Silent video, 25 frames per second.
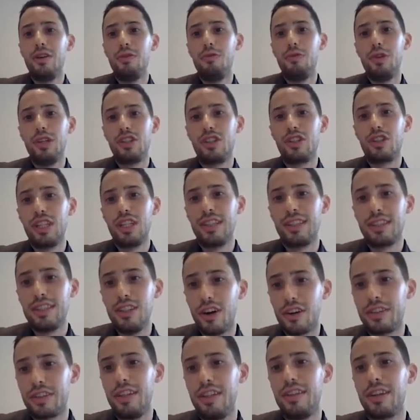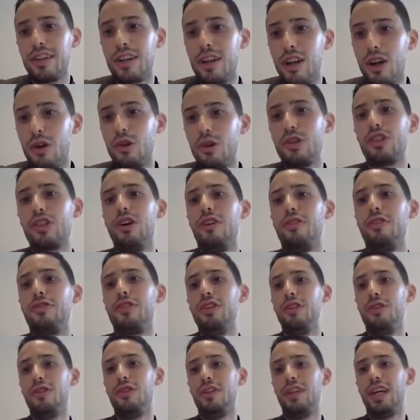which is not in the closure of
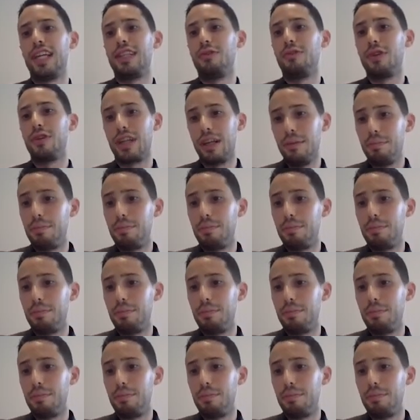the neural network.